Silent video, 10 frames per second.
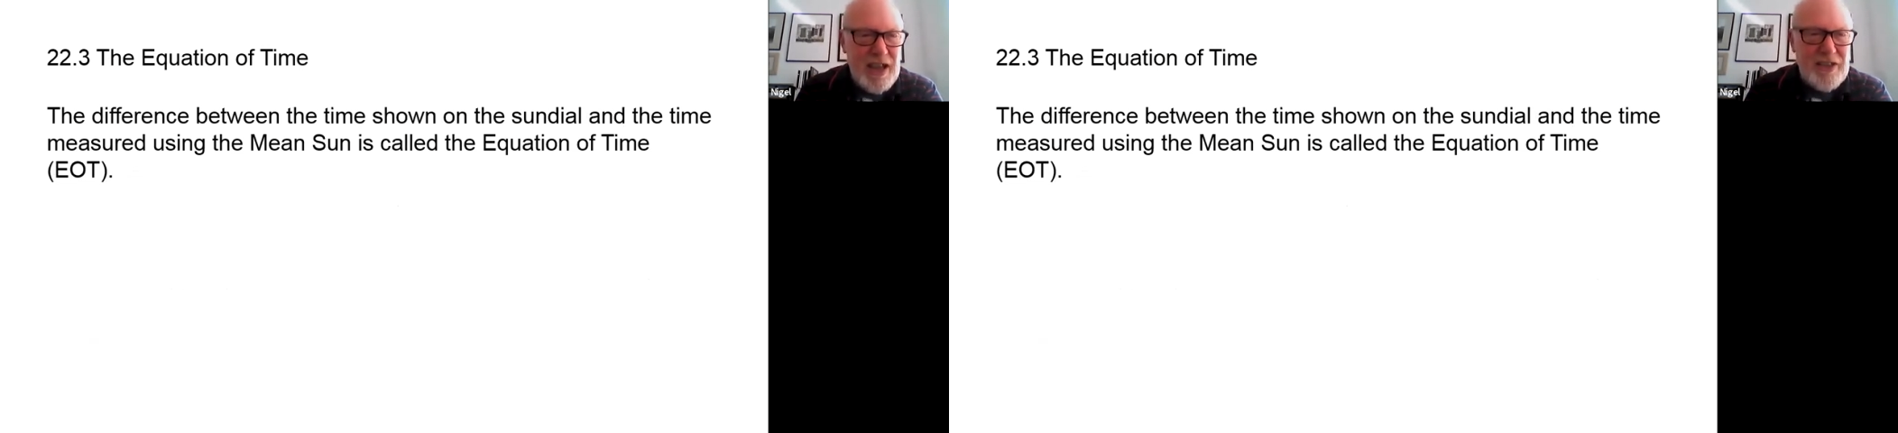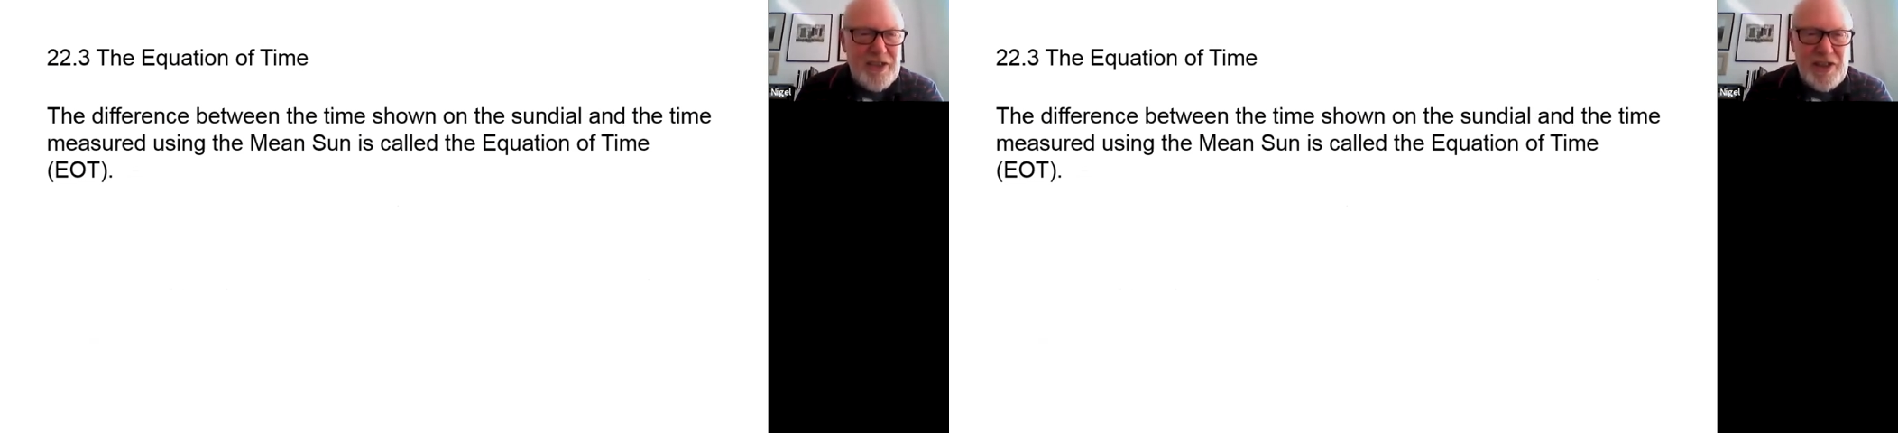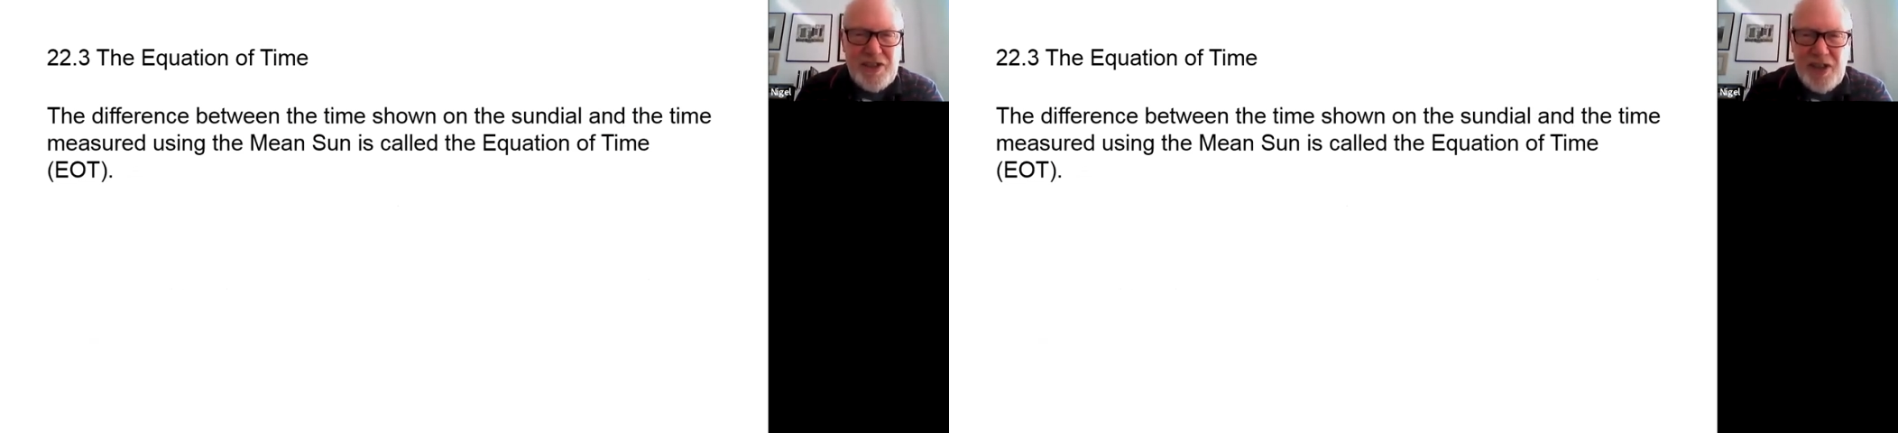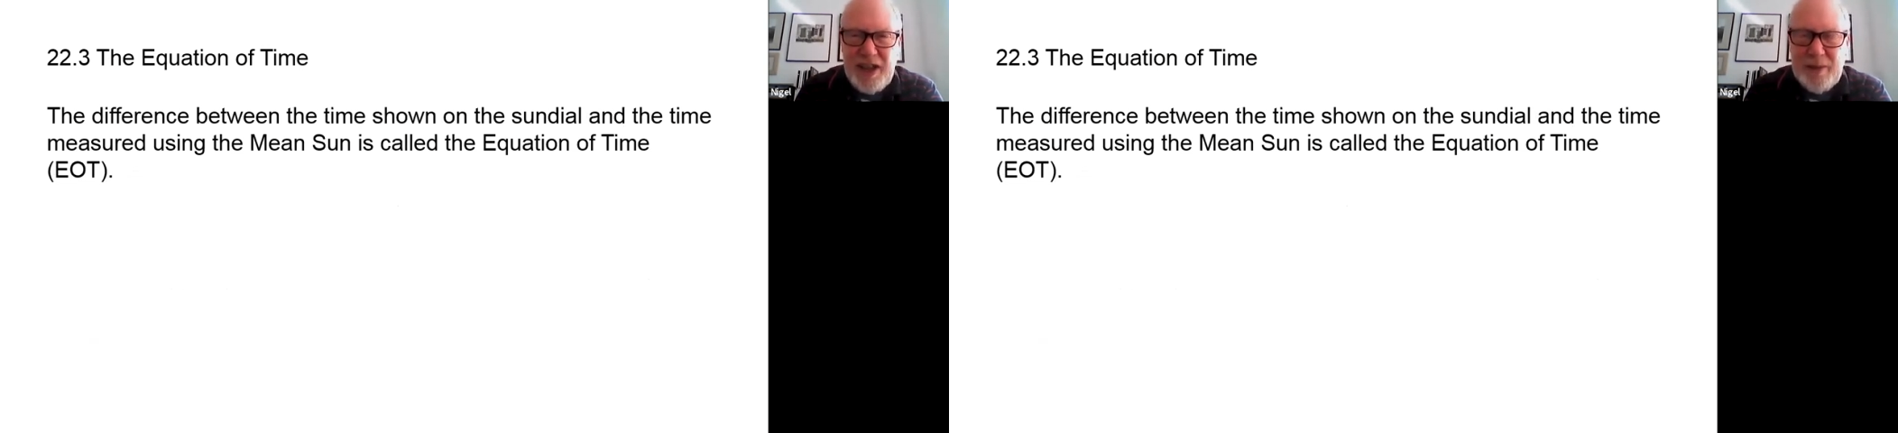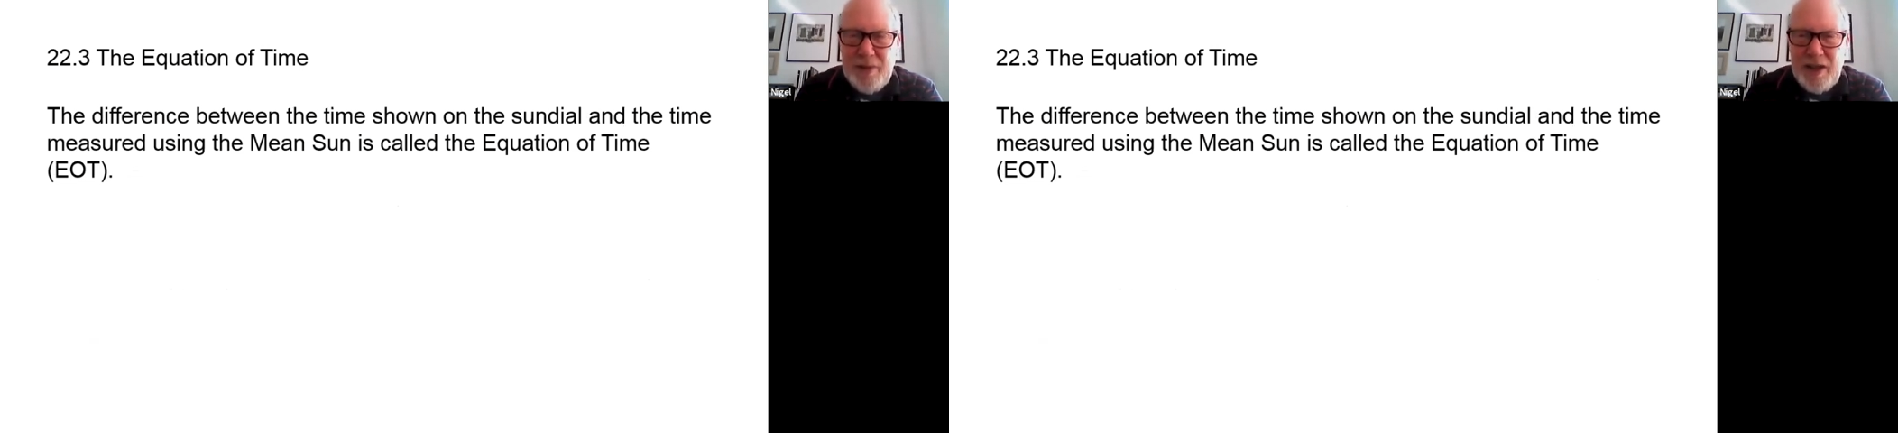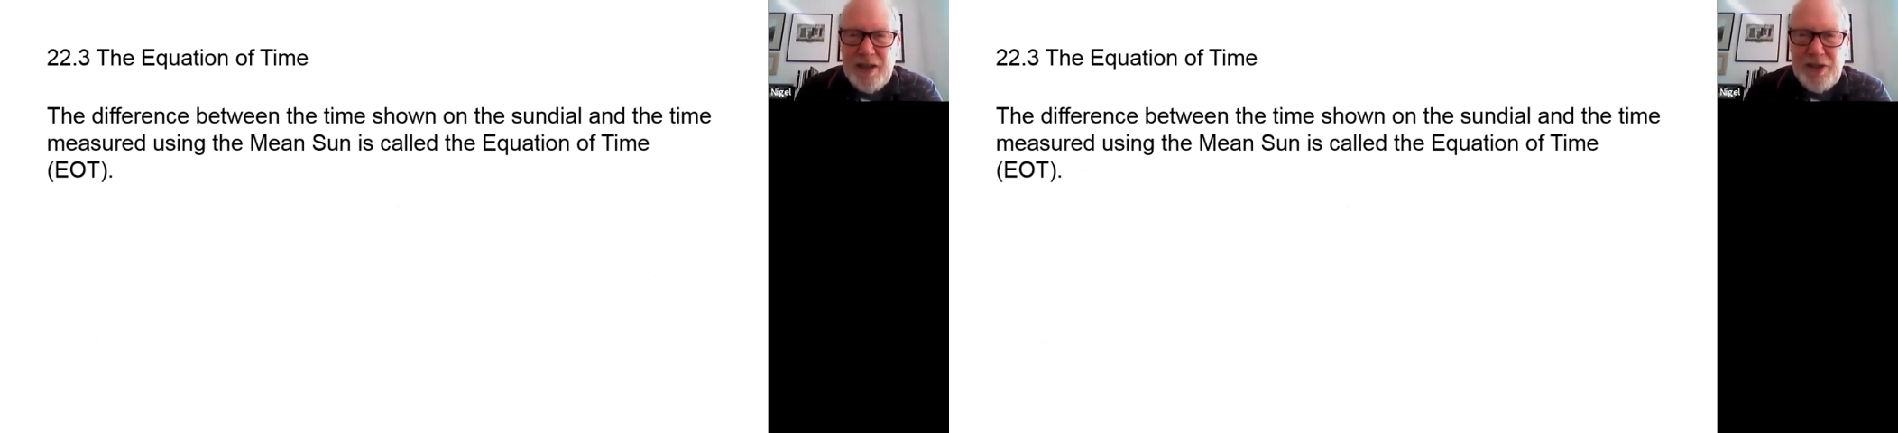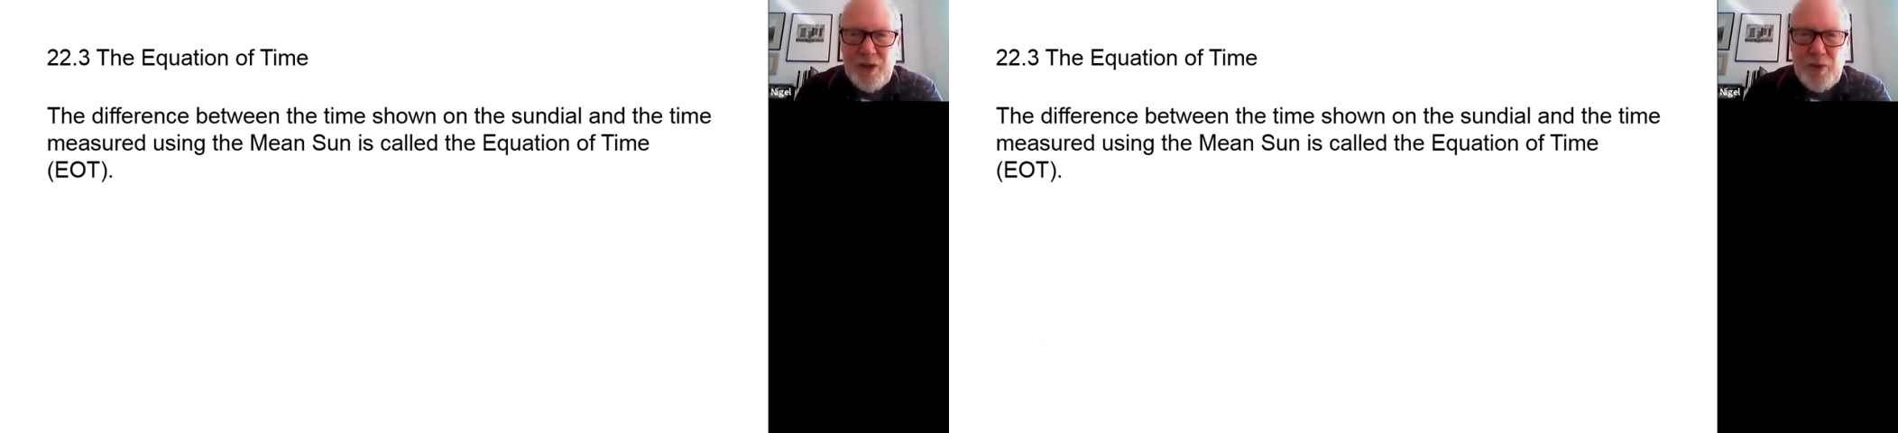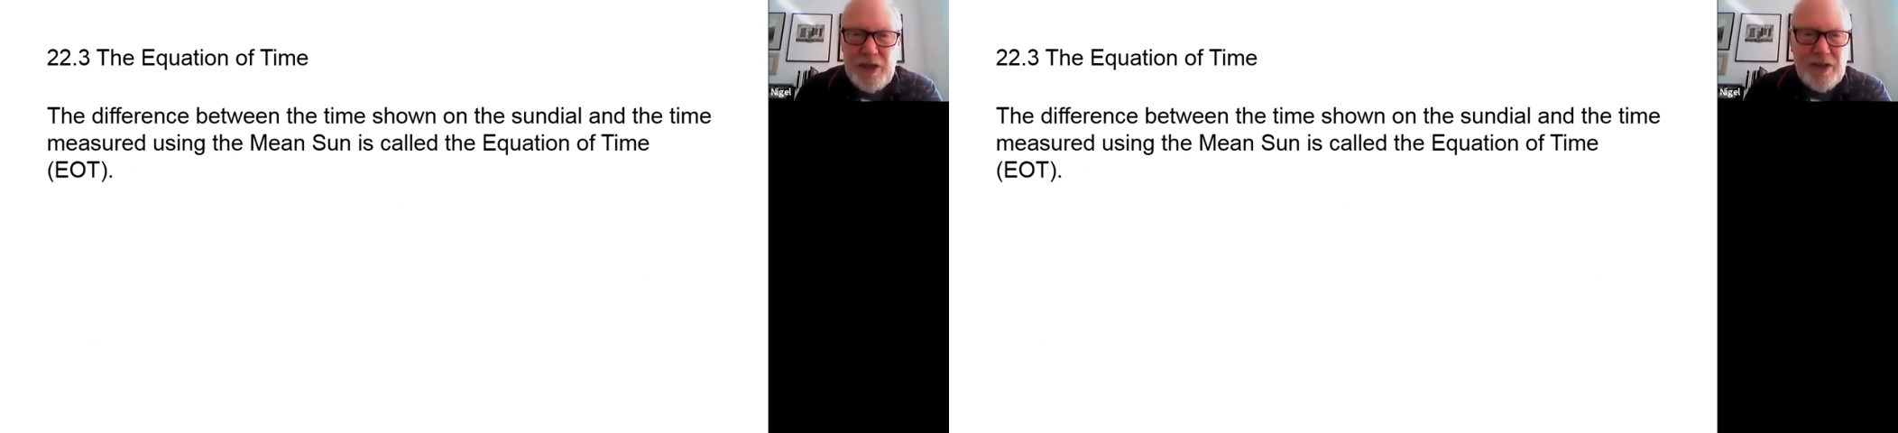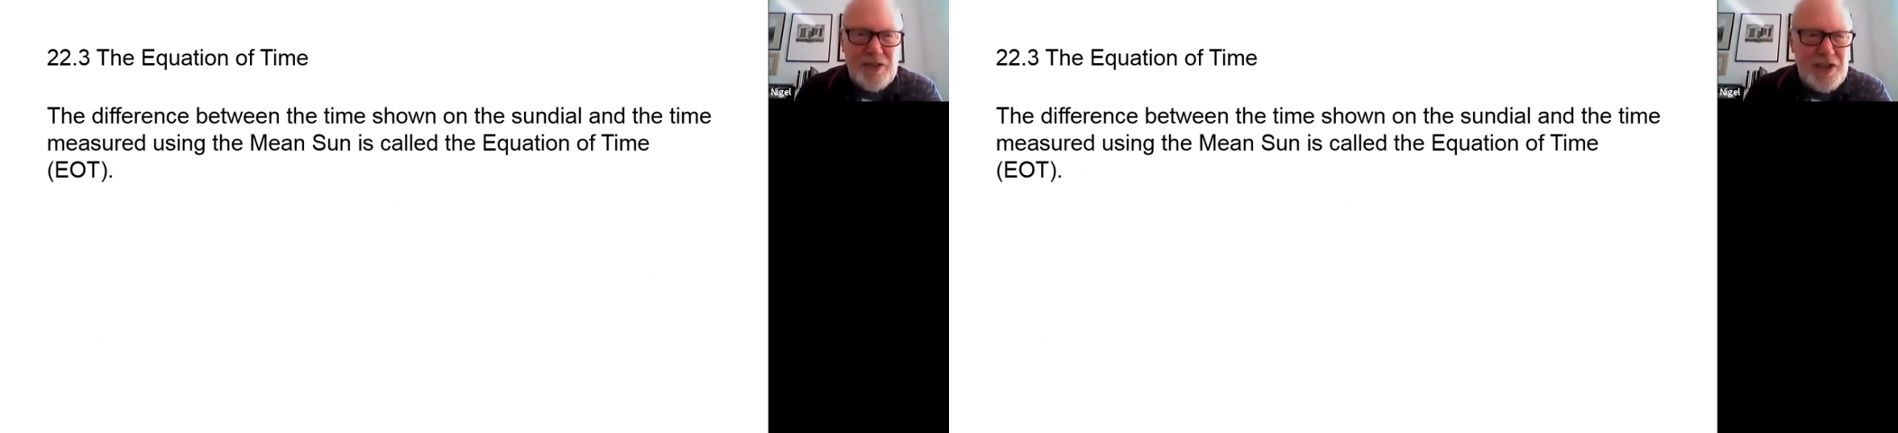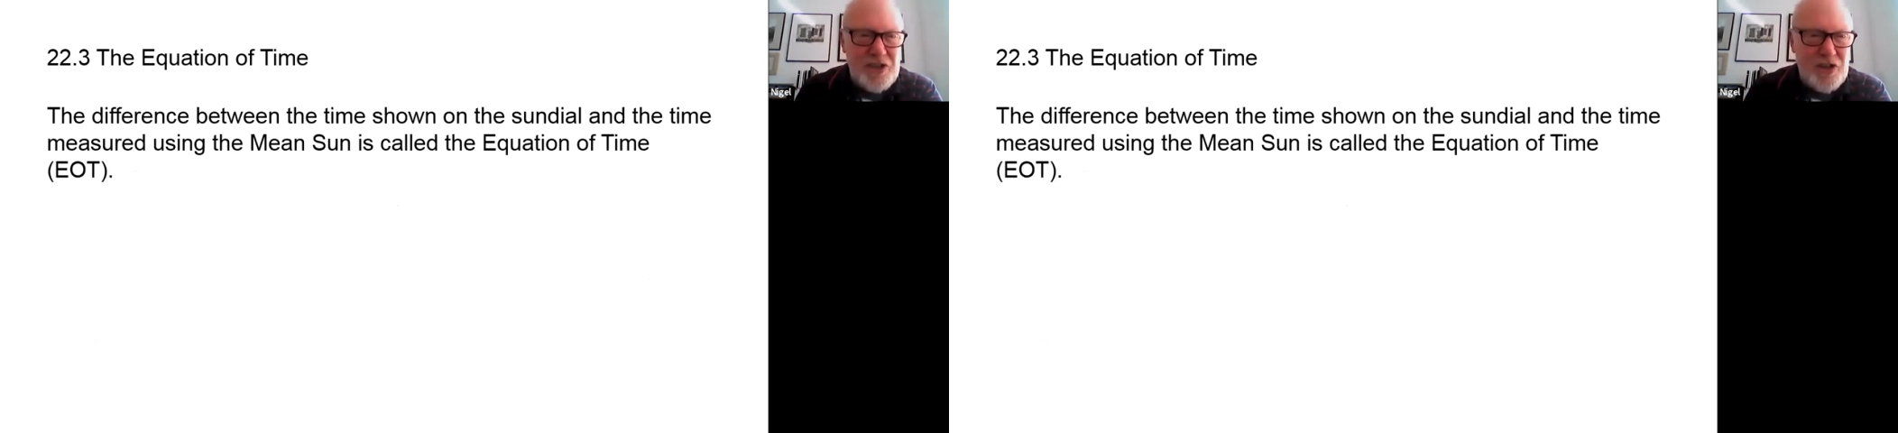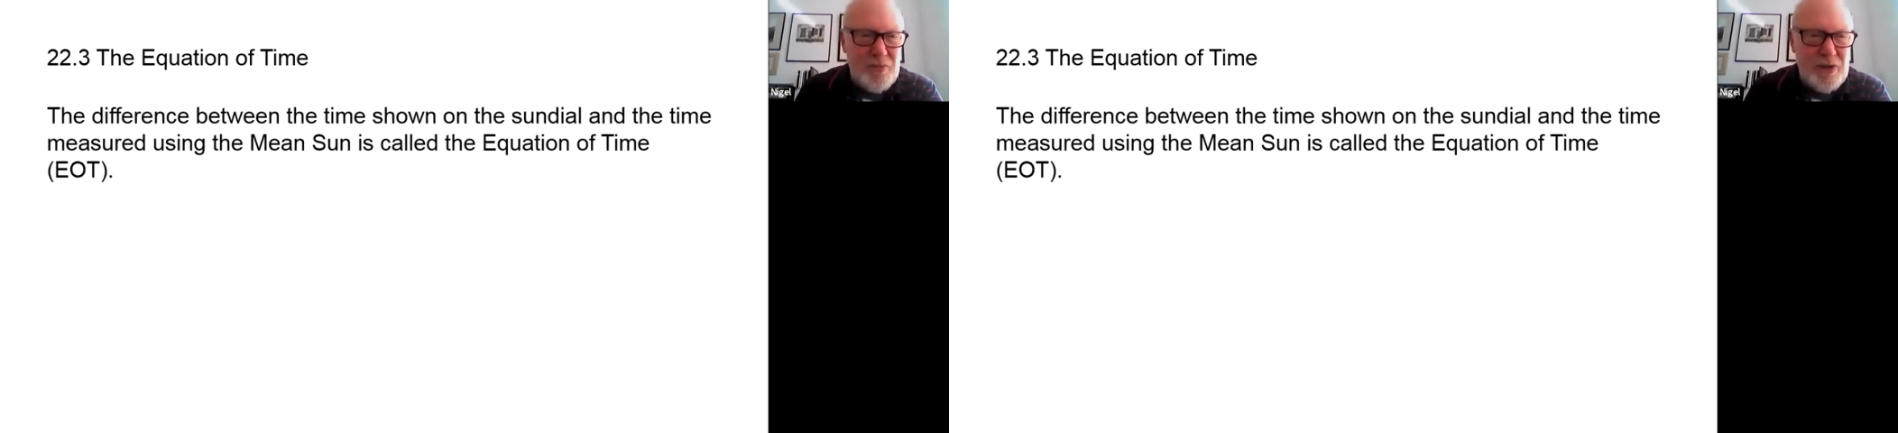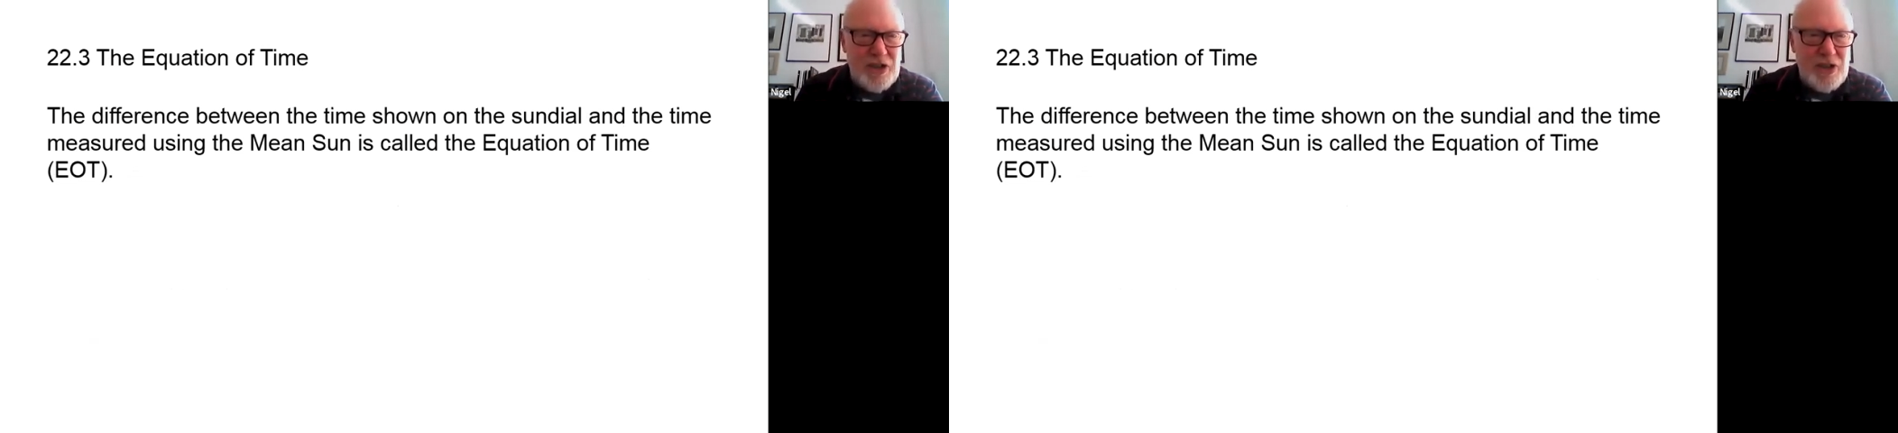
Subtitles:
and the time that we can determine